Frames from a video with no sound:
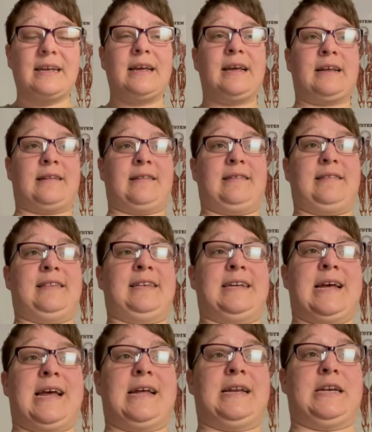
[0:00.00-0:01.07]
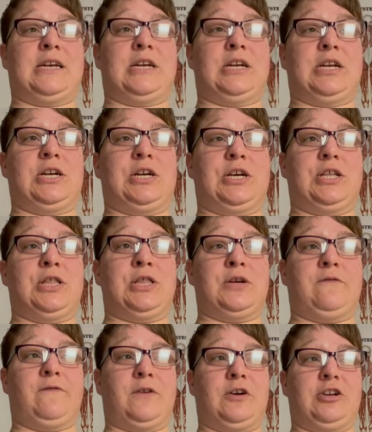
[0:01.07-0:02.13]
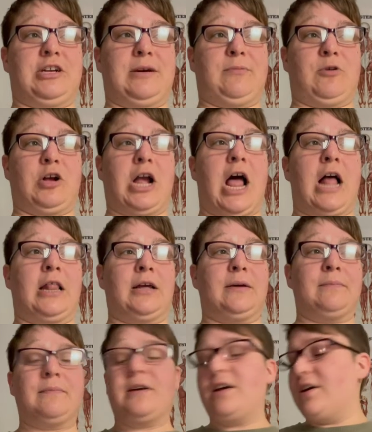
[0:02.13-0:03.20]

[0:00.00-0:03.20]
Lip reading: extend the vertebral column.